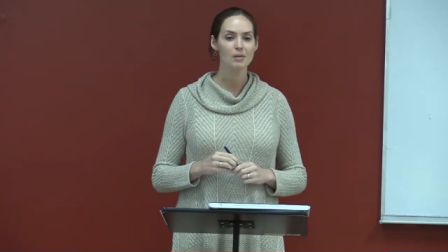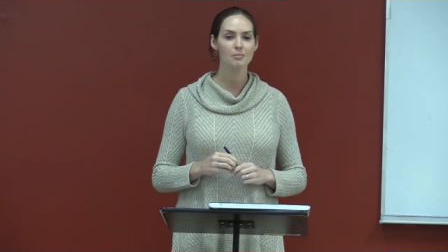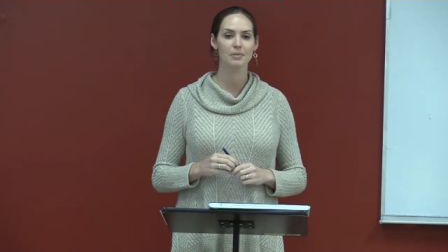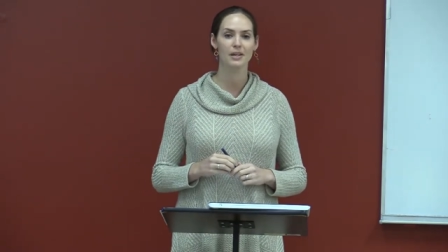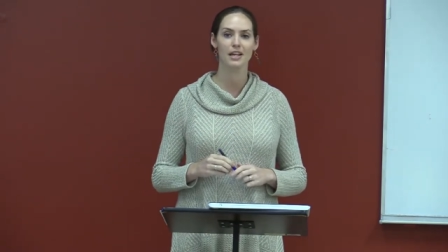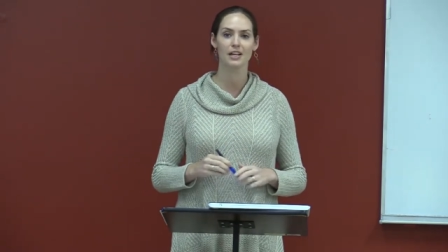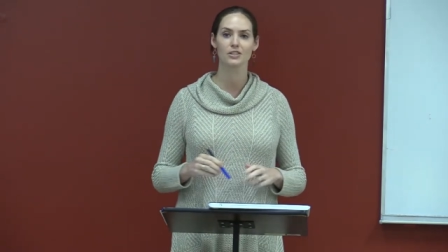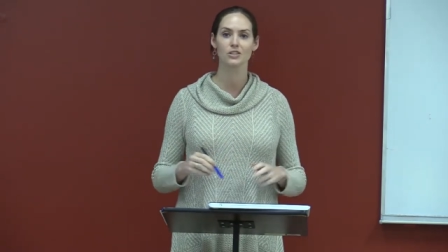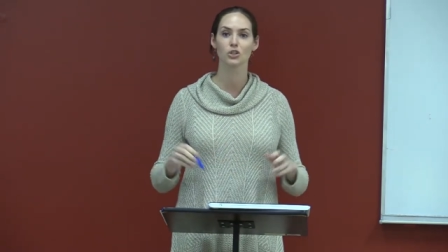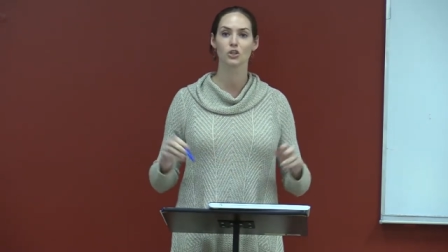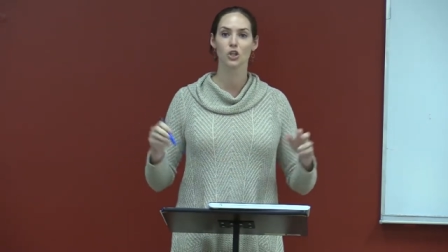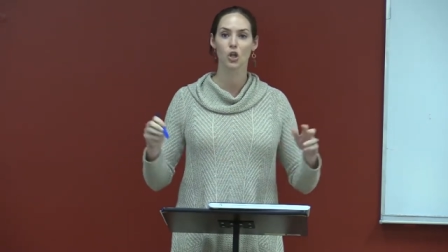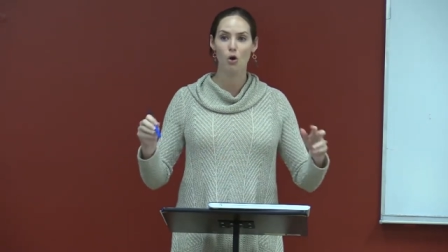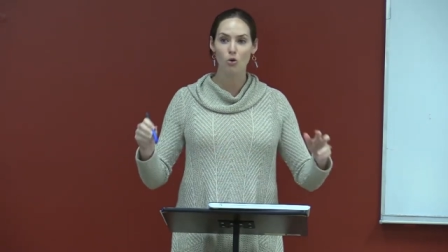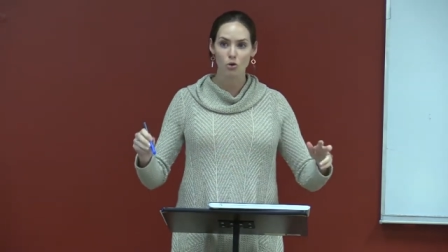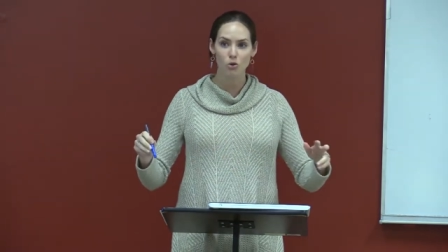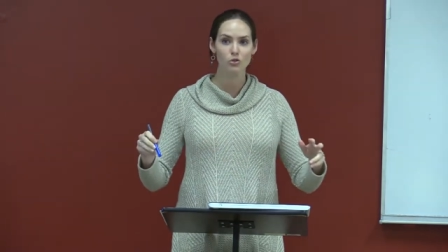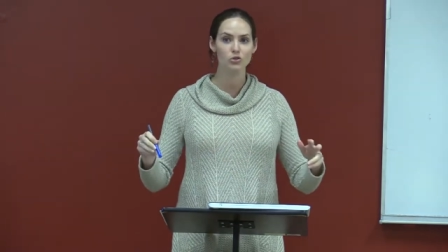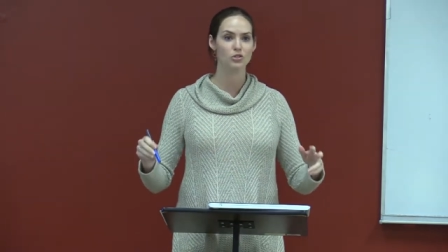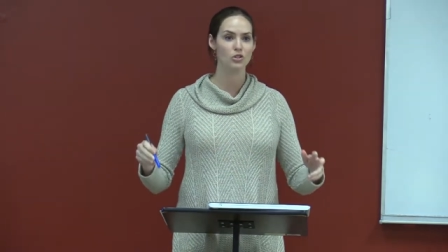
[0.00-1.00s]
because
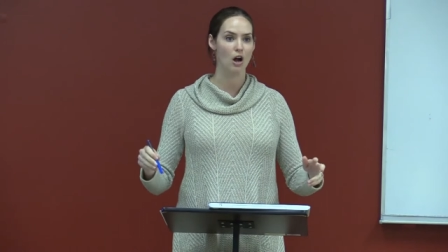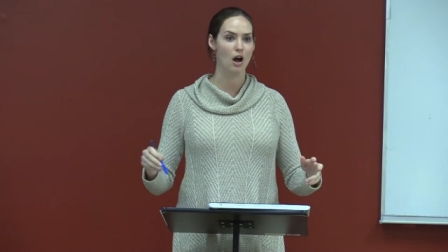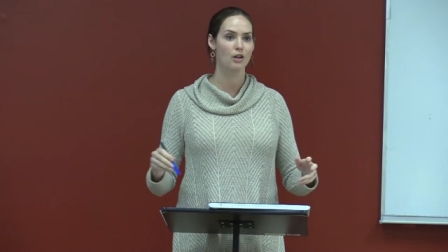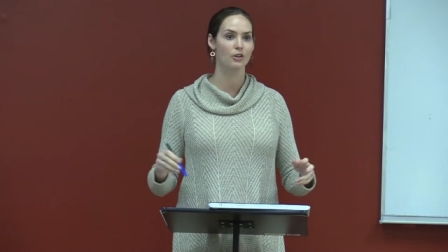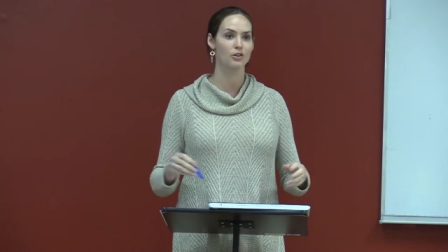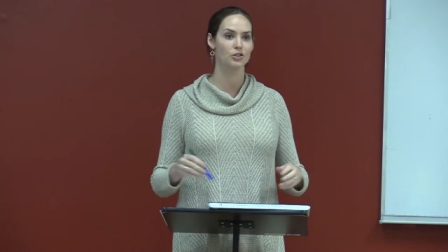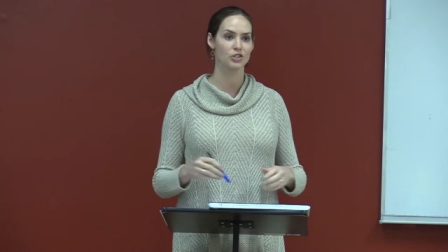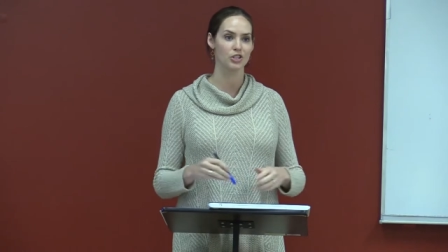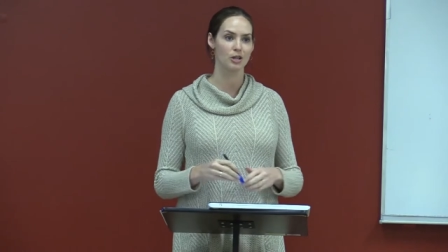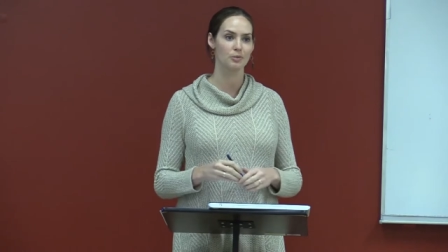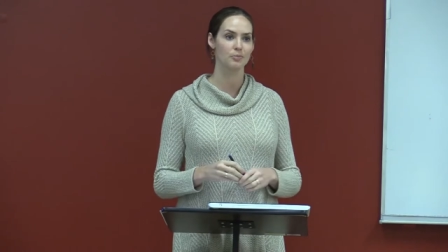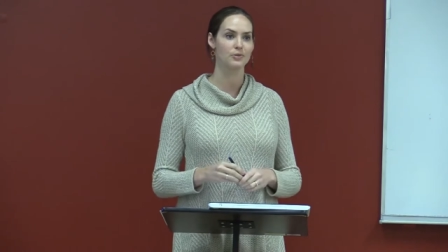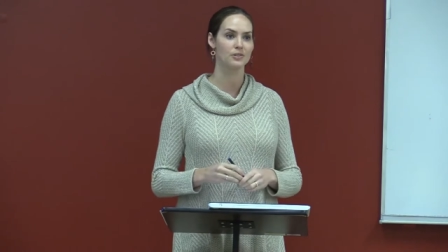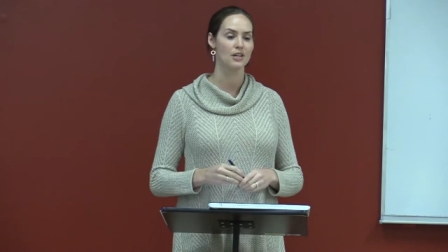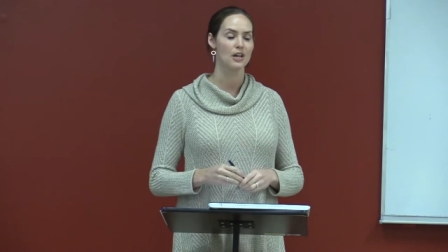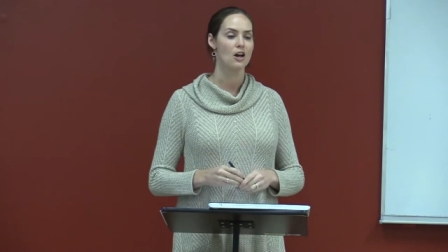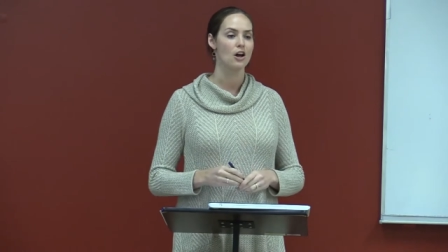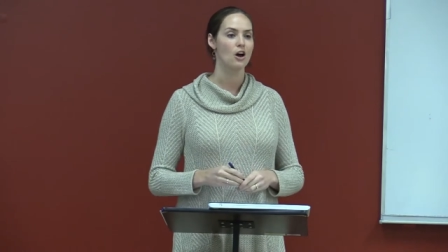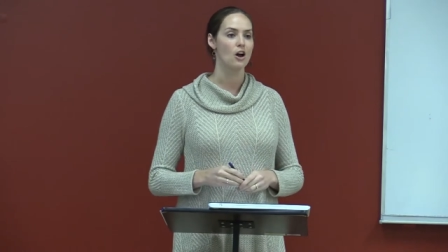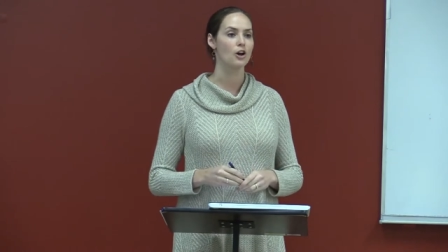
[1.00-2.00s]
local
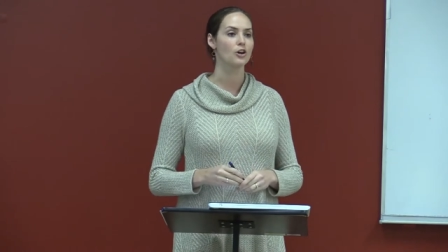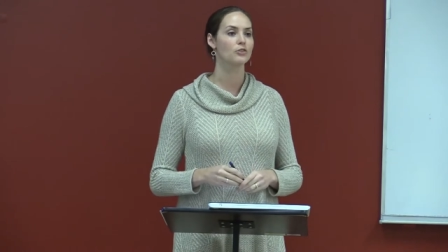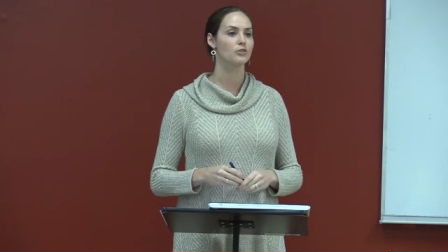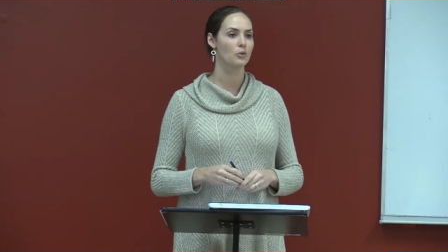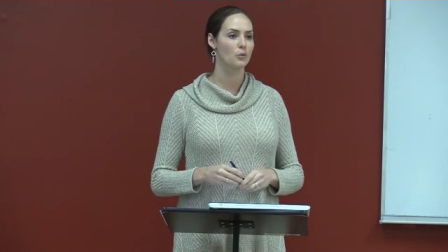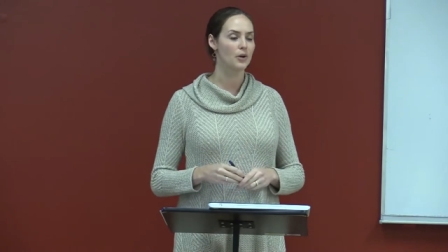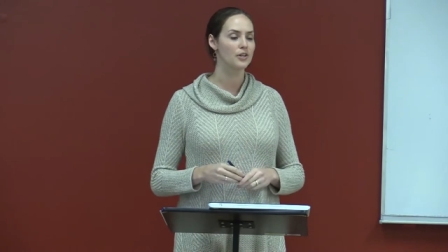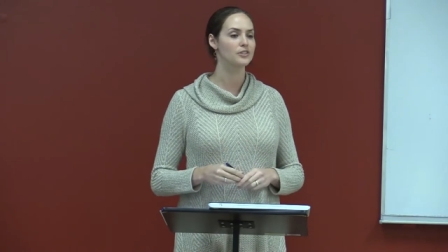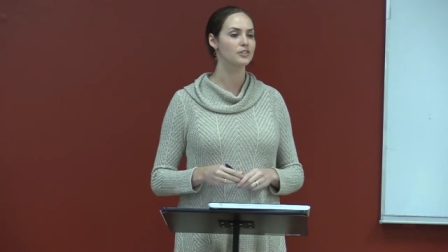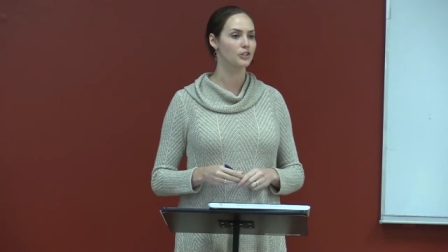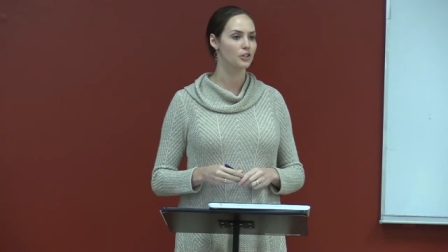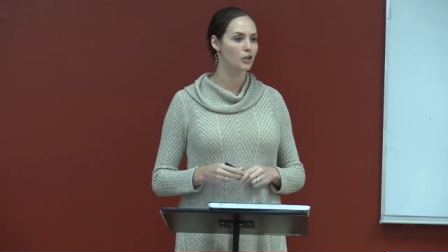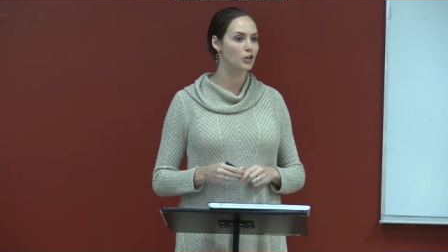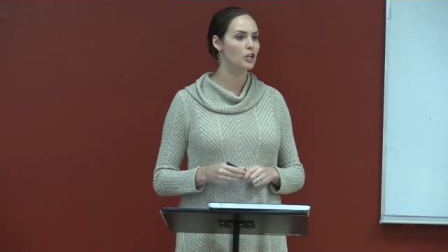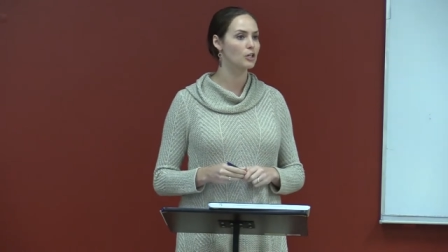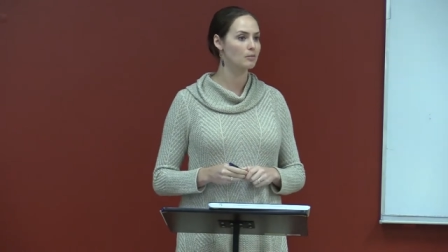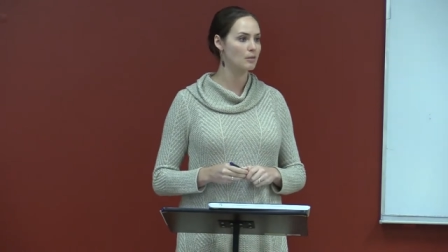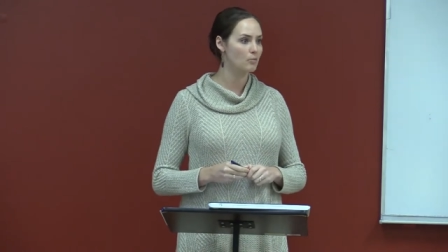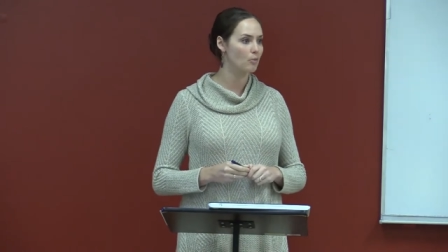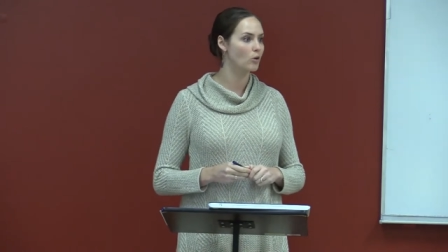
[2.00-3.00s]
scholarships are the ones that you're
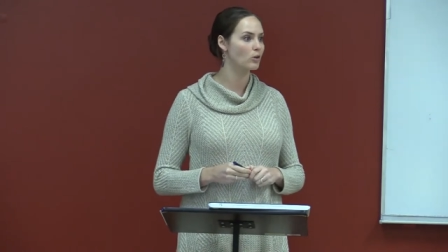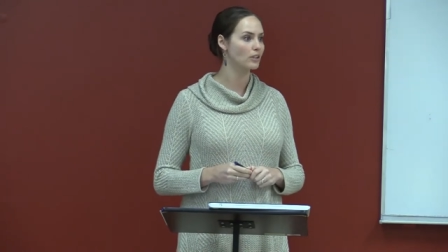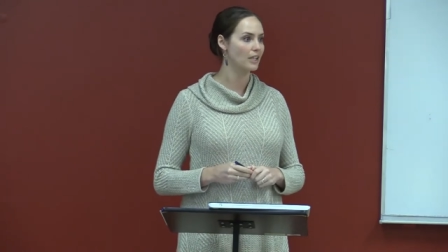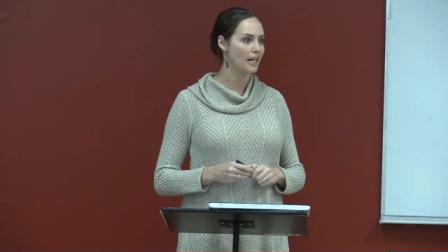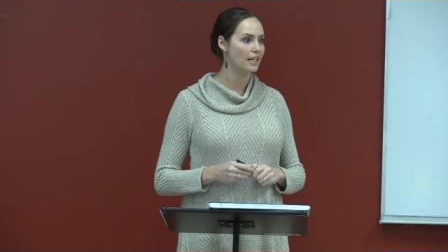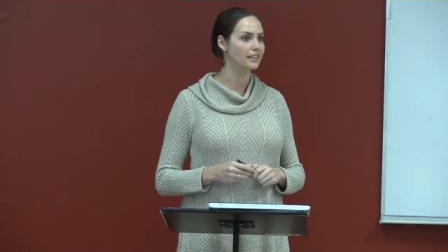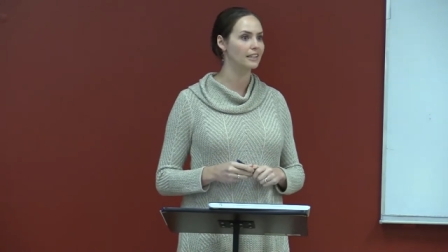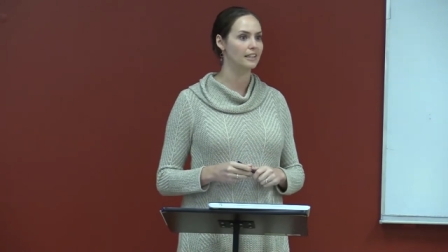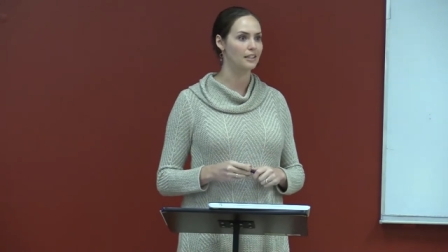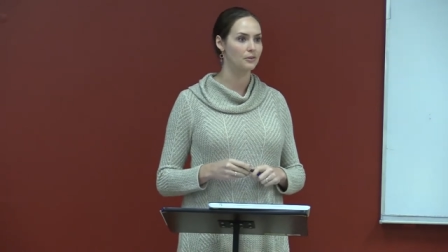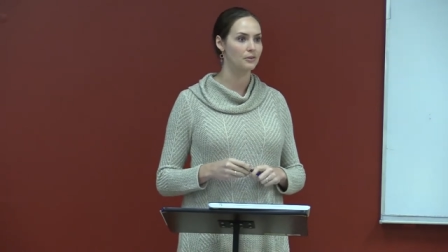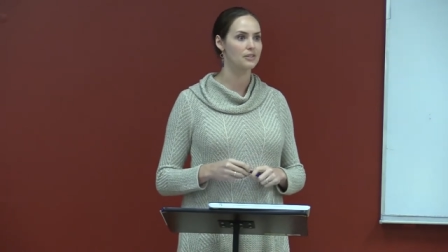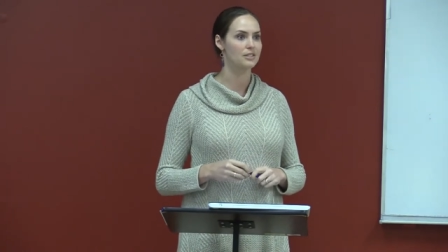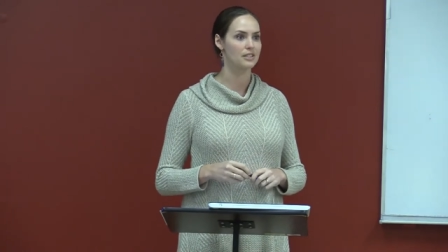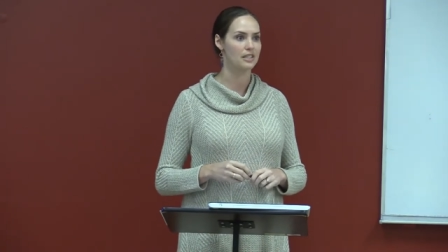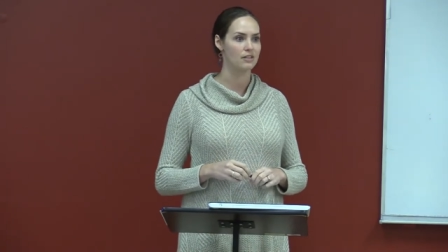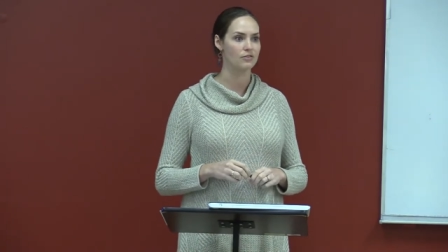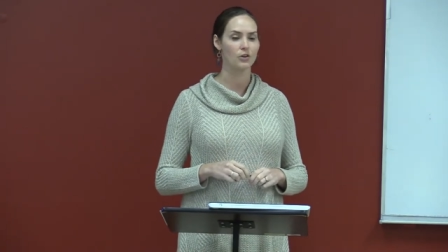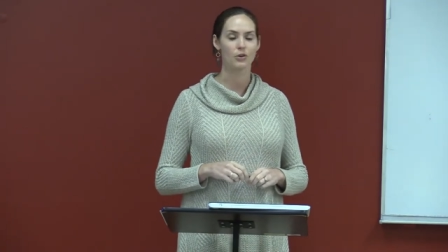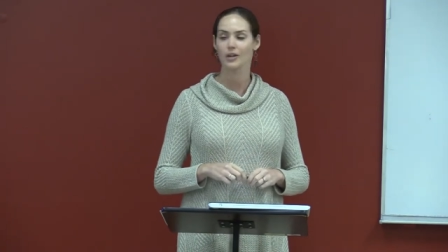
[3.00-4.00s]
gonna be more likely to
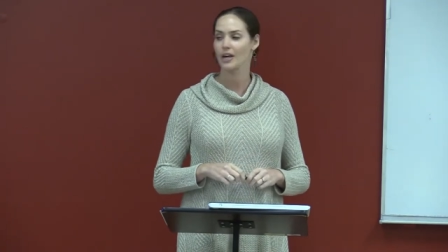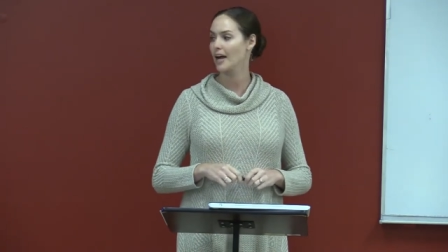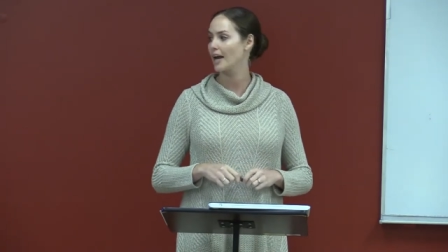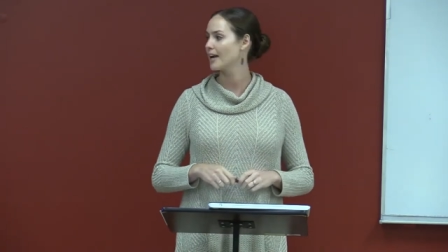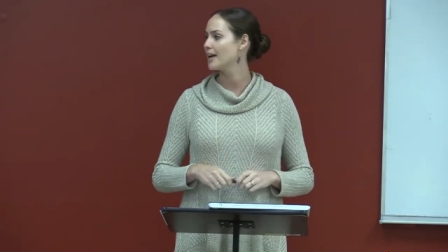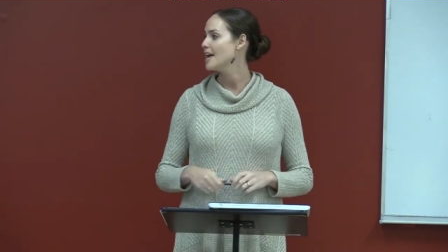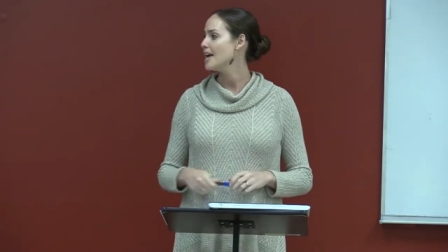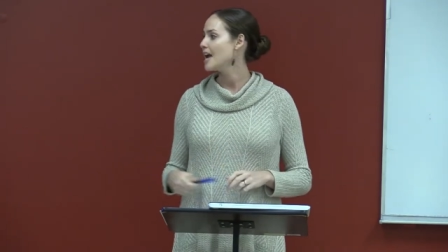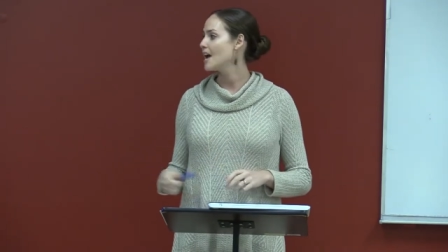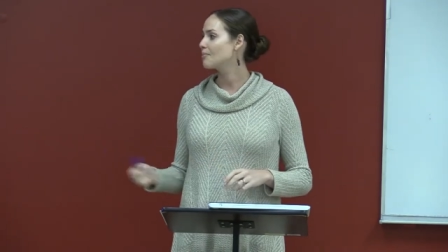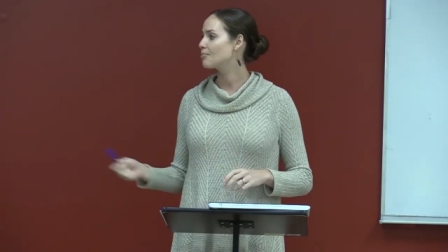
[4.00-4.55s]
receive, okay?